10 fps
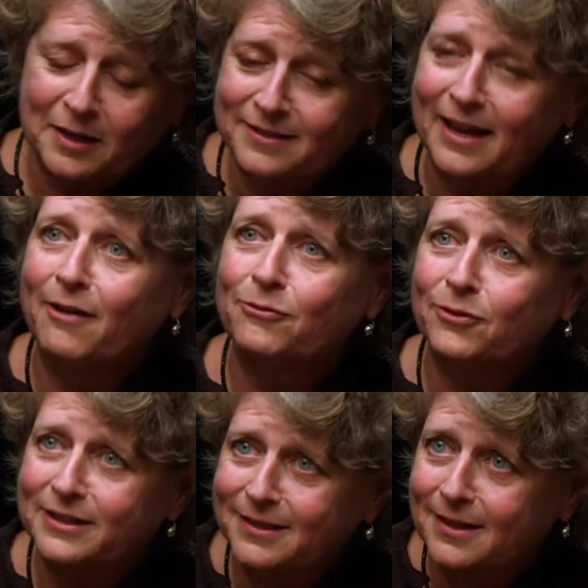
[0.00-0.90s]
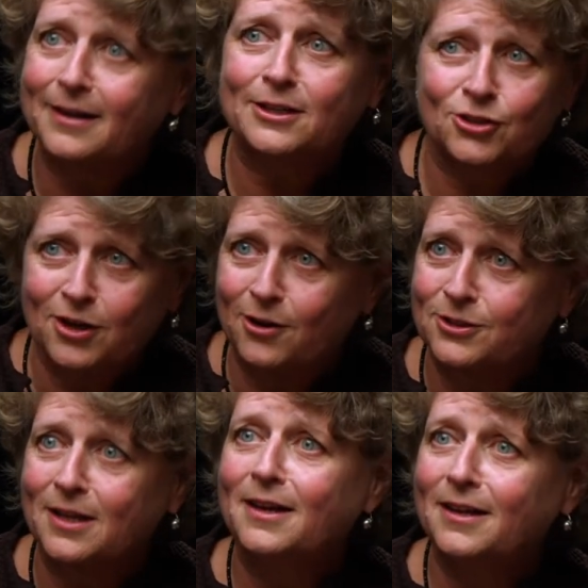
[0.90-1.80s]
because every study
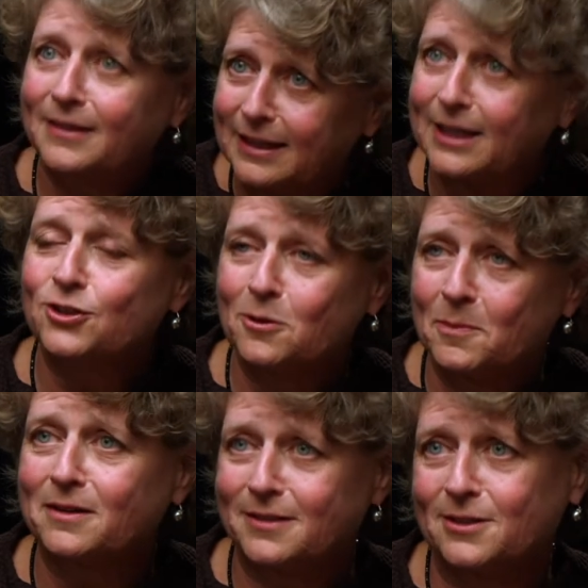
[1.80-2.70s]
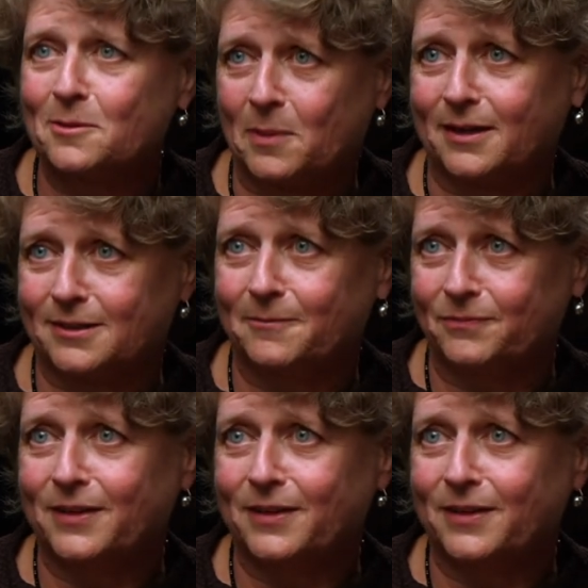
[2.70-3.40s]
shows the kids who participate